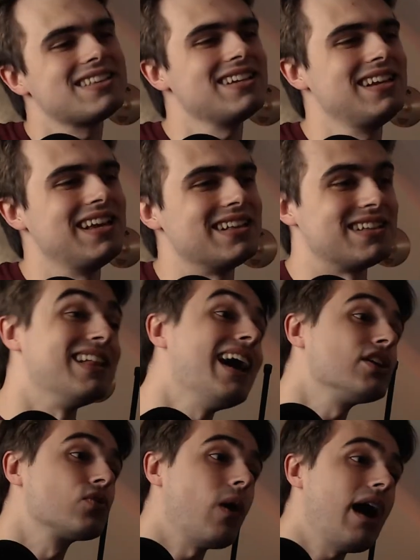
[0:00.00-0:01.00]
it is, and that
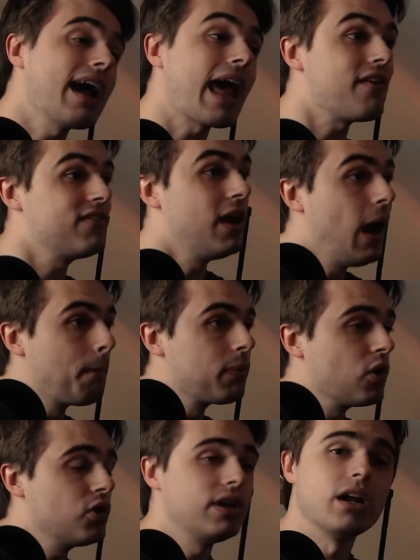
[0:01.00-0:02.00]
is why I haven't
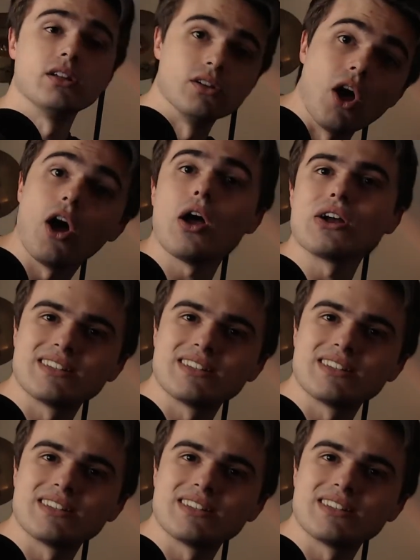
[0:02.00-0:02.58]
uploaded in a long